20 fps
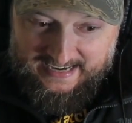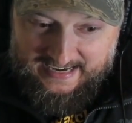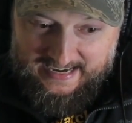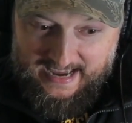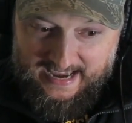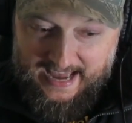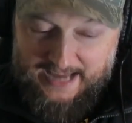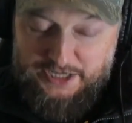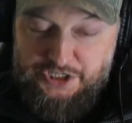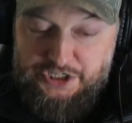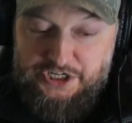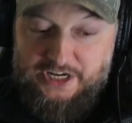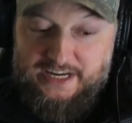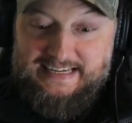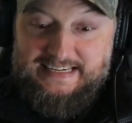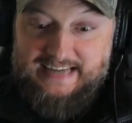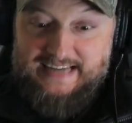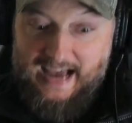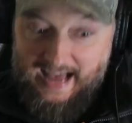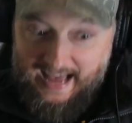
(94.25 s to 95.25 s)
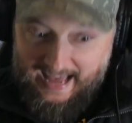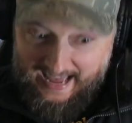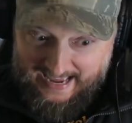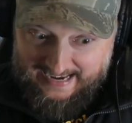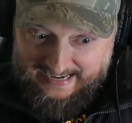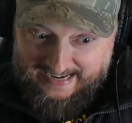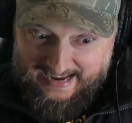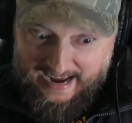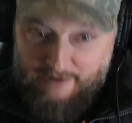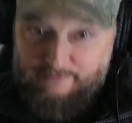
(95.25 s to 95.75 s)
And she
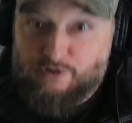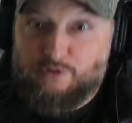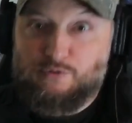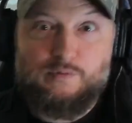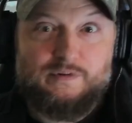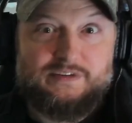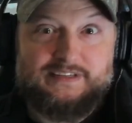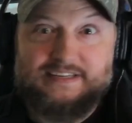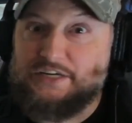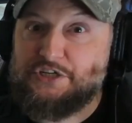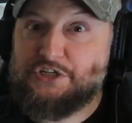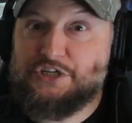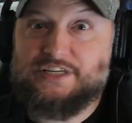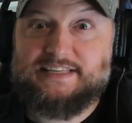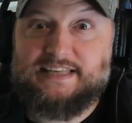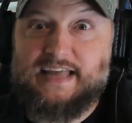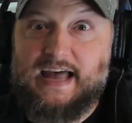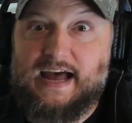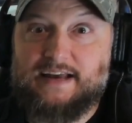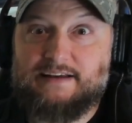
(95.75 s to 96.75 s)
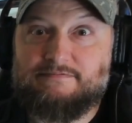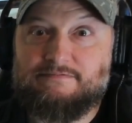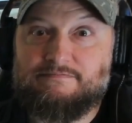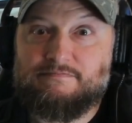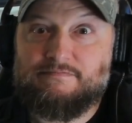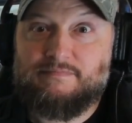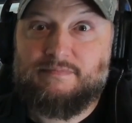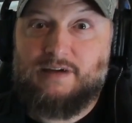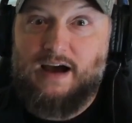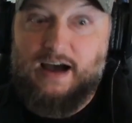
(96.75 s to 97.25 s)
died. Everyone was like, she's dead.
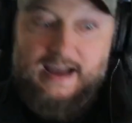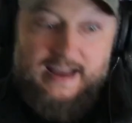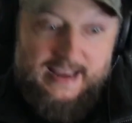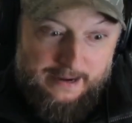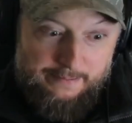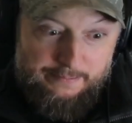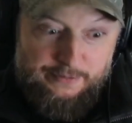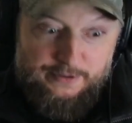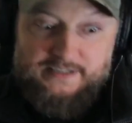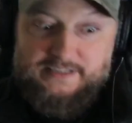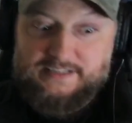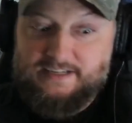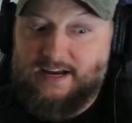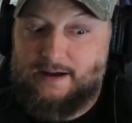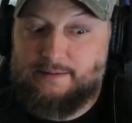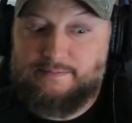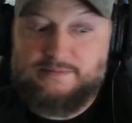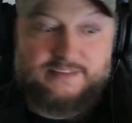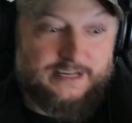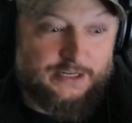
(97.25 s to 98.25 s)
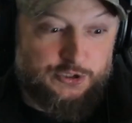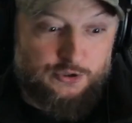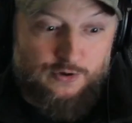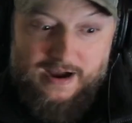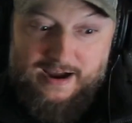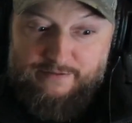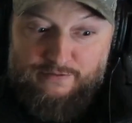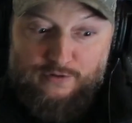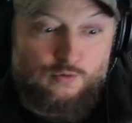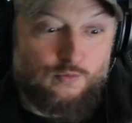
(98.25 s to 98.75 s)
An ambulance comes. They
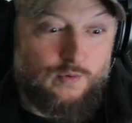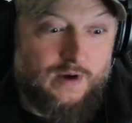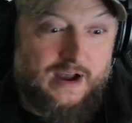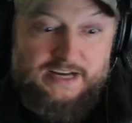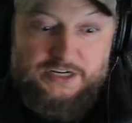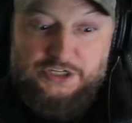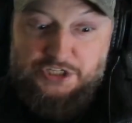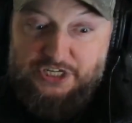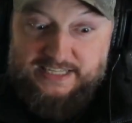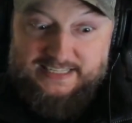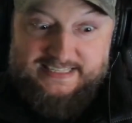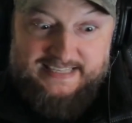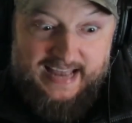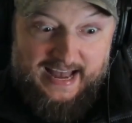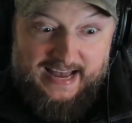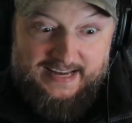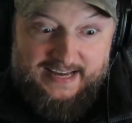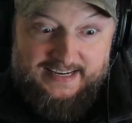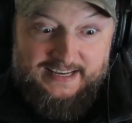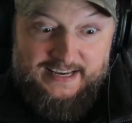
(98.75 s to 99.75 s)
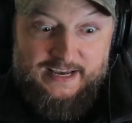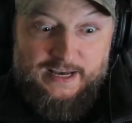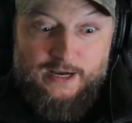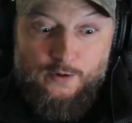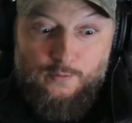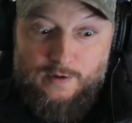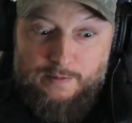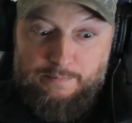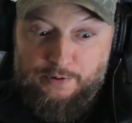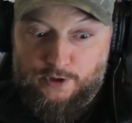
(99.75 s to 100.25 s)
drive her away. She's dead.
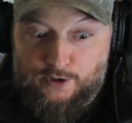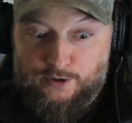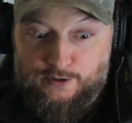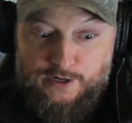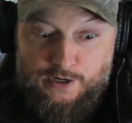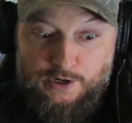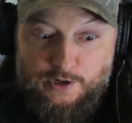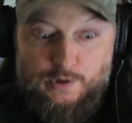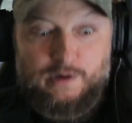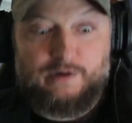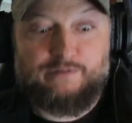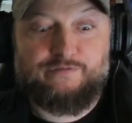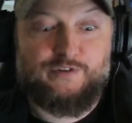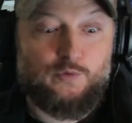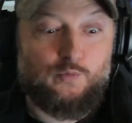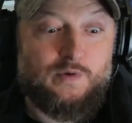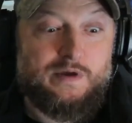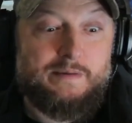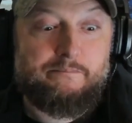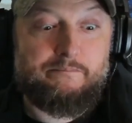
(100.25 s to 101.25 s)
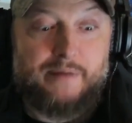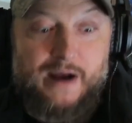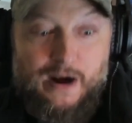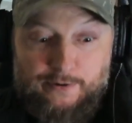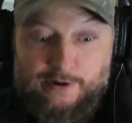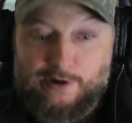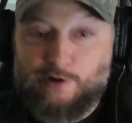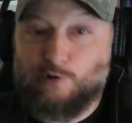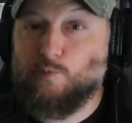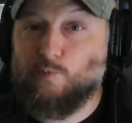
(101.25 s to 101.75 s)
We put her in a coffin. We
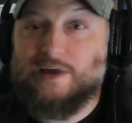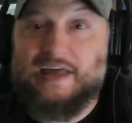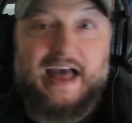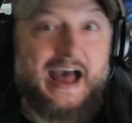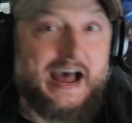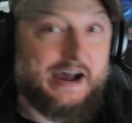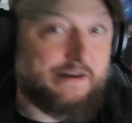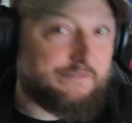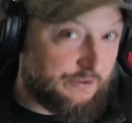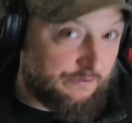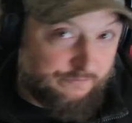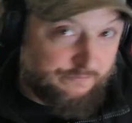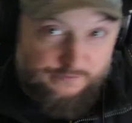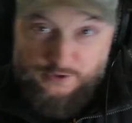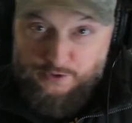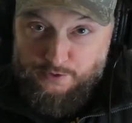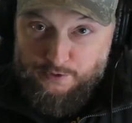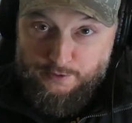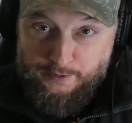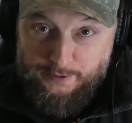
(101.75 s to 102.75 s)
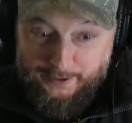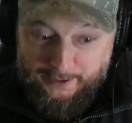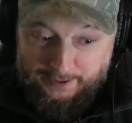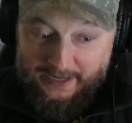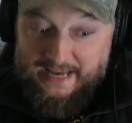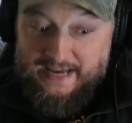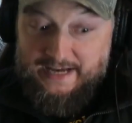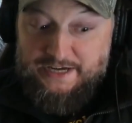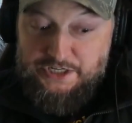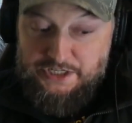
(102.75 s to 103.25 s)
bury her. We have the funeral.
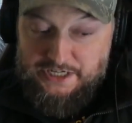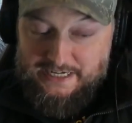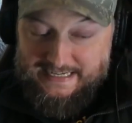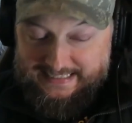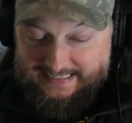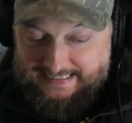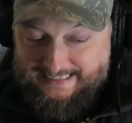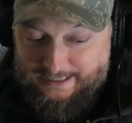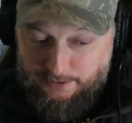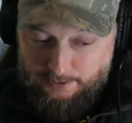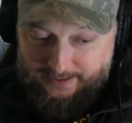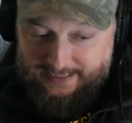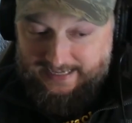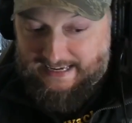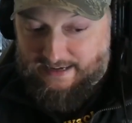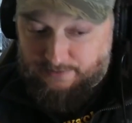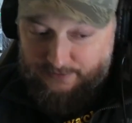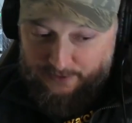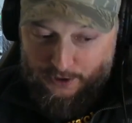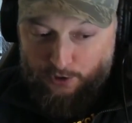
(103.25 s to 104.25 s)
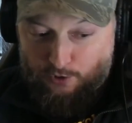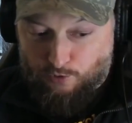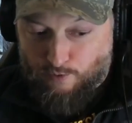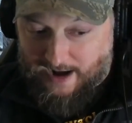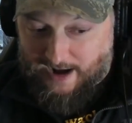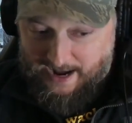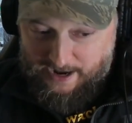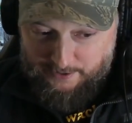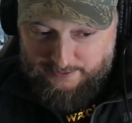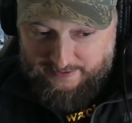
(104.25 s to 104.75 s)
She's literally in the
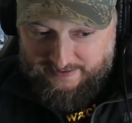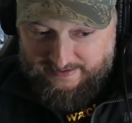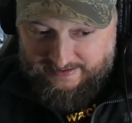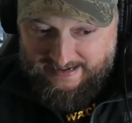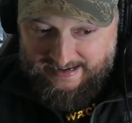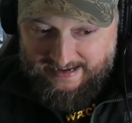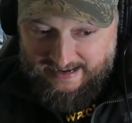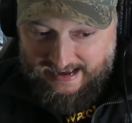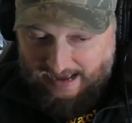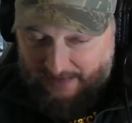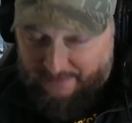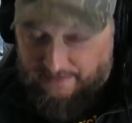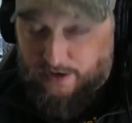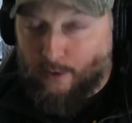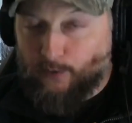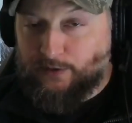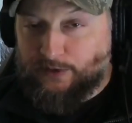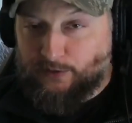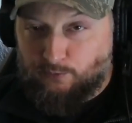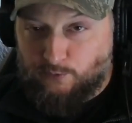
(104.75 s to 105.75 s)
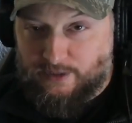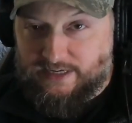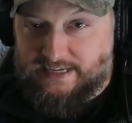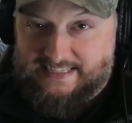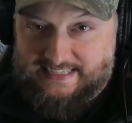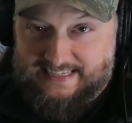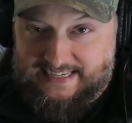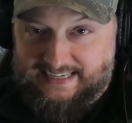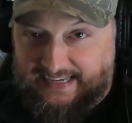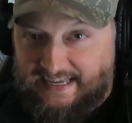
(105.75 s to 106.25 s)
ground. And the only
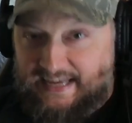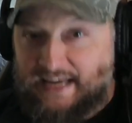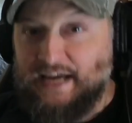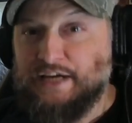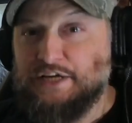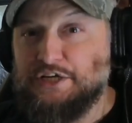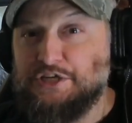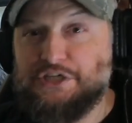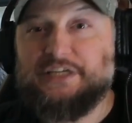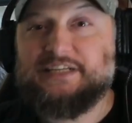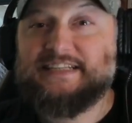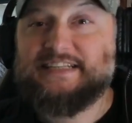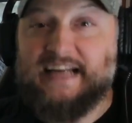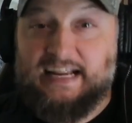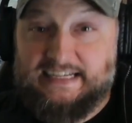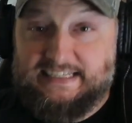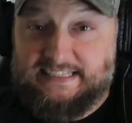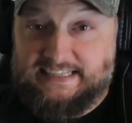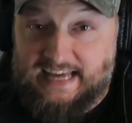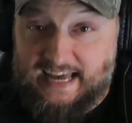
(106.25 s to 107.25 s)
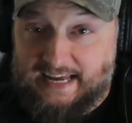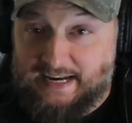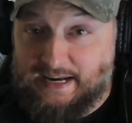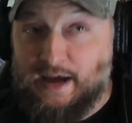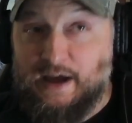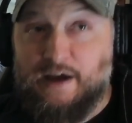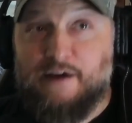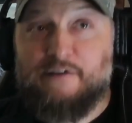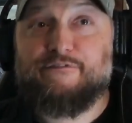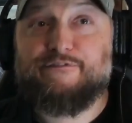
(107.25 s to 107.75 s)
reason she's not
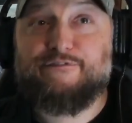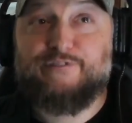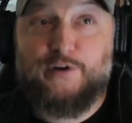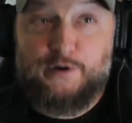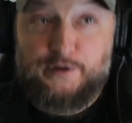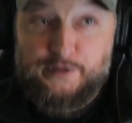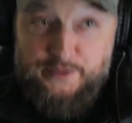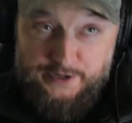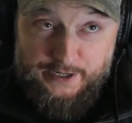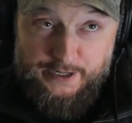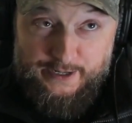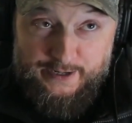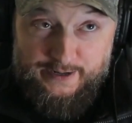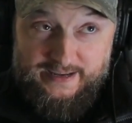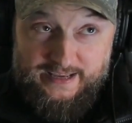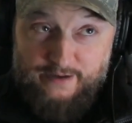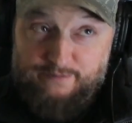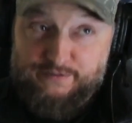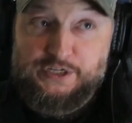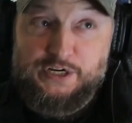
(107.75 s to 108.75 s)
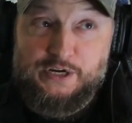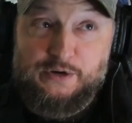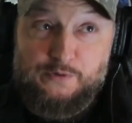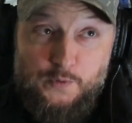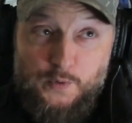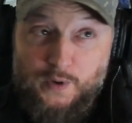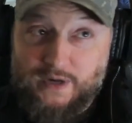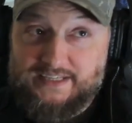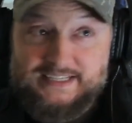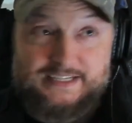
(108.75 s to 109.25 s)
dead further, if she
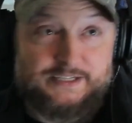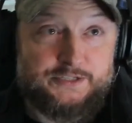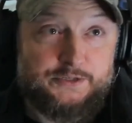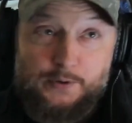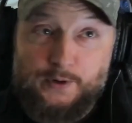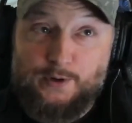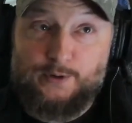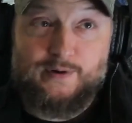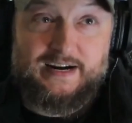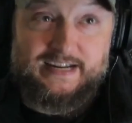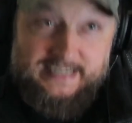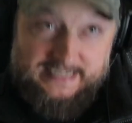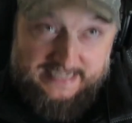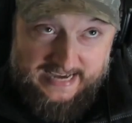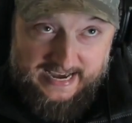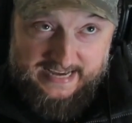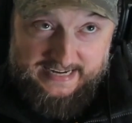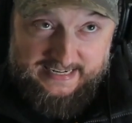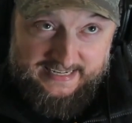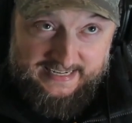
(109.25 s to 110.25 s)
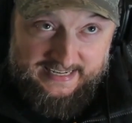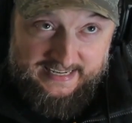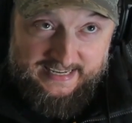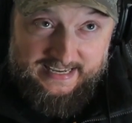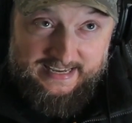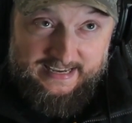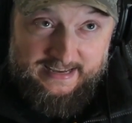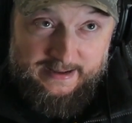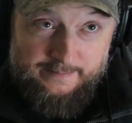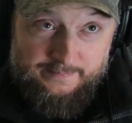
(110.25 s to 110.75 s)
wasn't already dead,
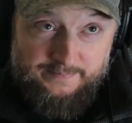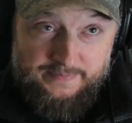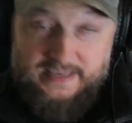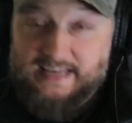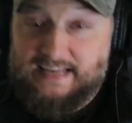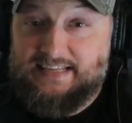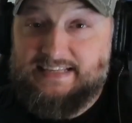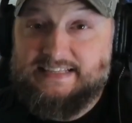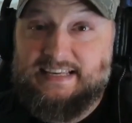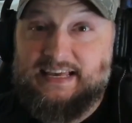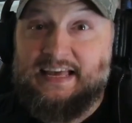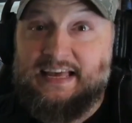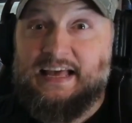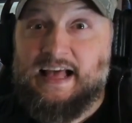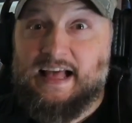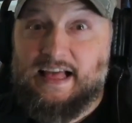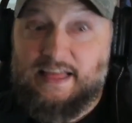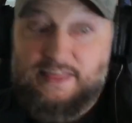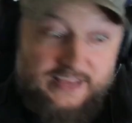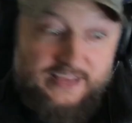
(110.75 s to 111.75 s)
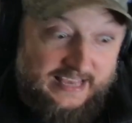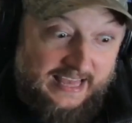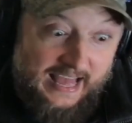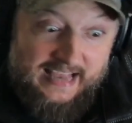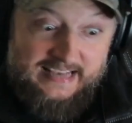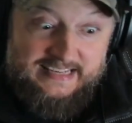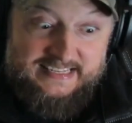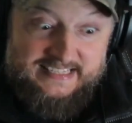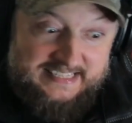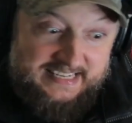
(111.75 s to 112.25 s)
is the
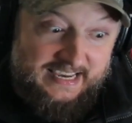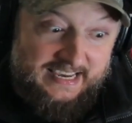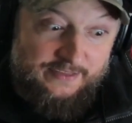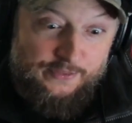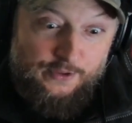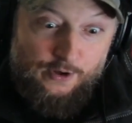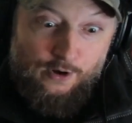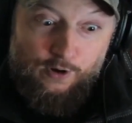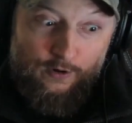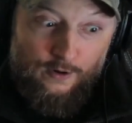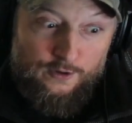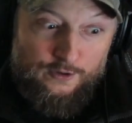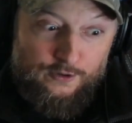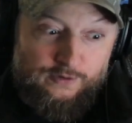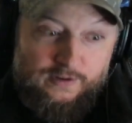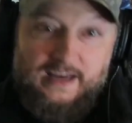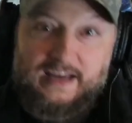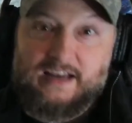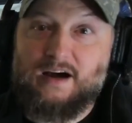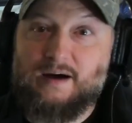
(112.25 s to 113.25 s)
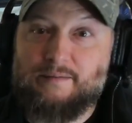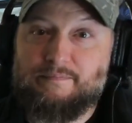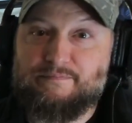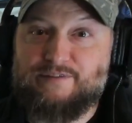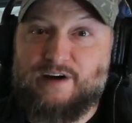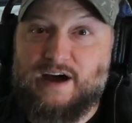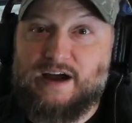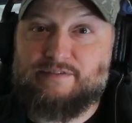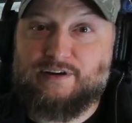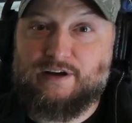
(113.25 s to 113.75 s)
guys digging the hole are like, up
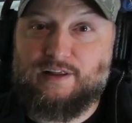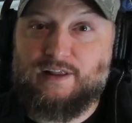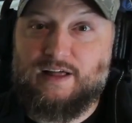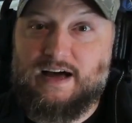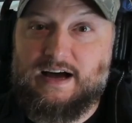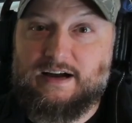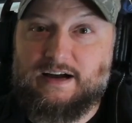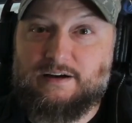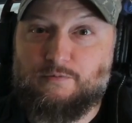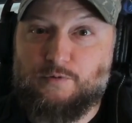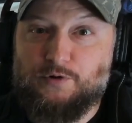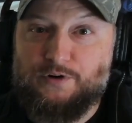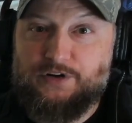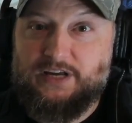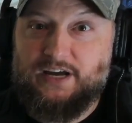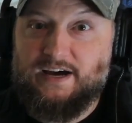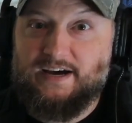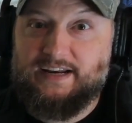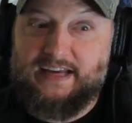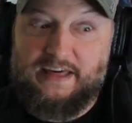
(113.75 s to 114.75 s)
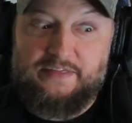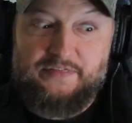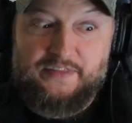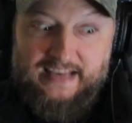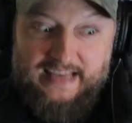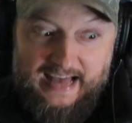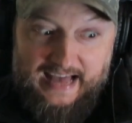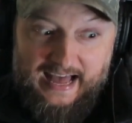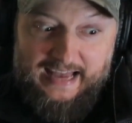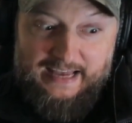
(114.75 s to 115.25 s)
5 o'clock. We're done. And the
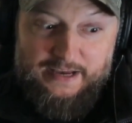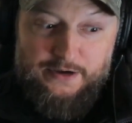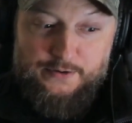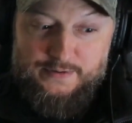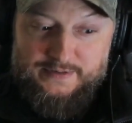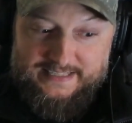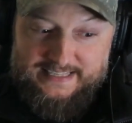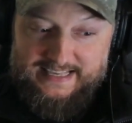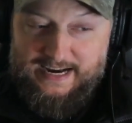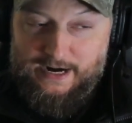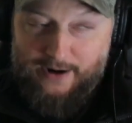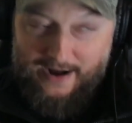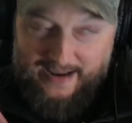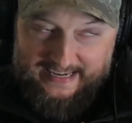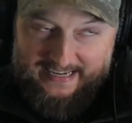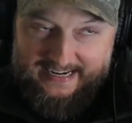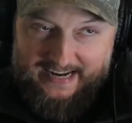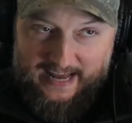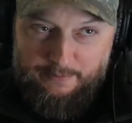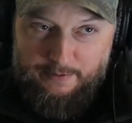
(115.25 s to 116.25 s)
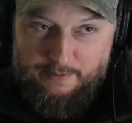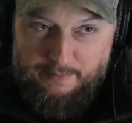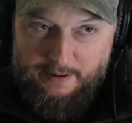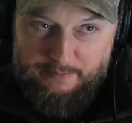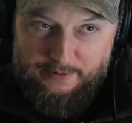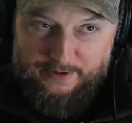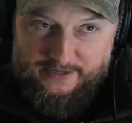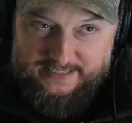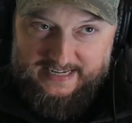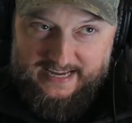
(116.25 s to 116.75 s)
guy who's there, I cannot
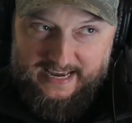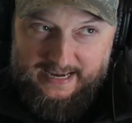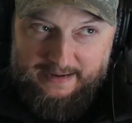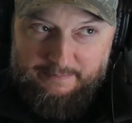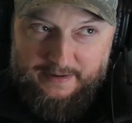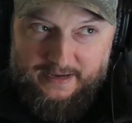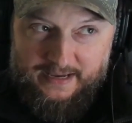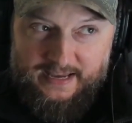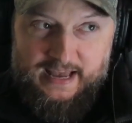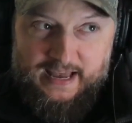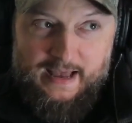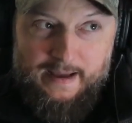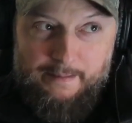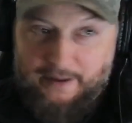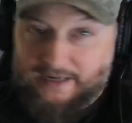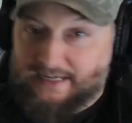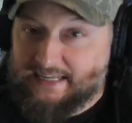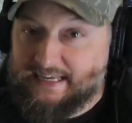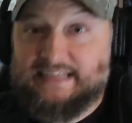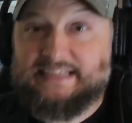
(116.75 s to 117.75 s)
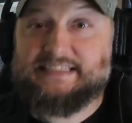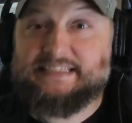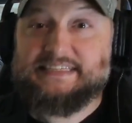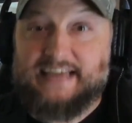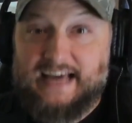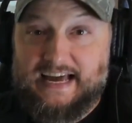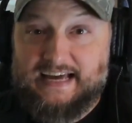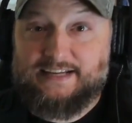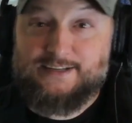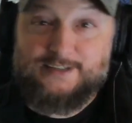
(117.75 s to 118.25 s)
remember his name, but he is
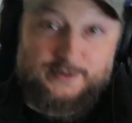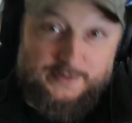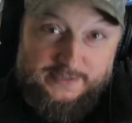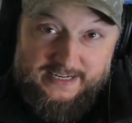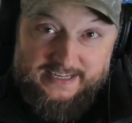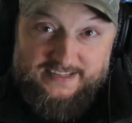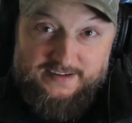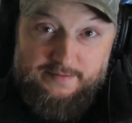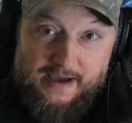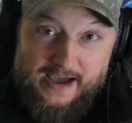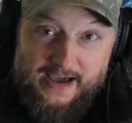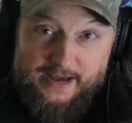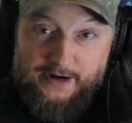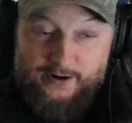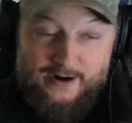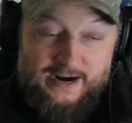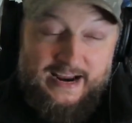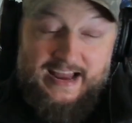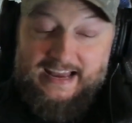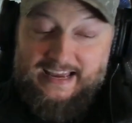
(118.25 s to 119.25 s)
dead. So it doesn't matter.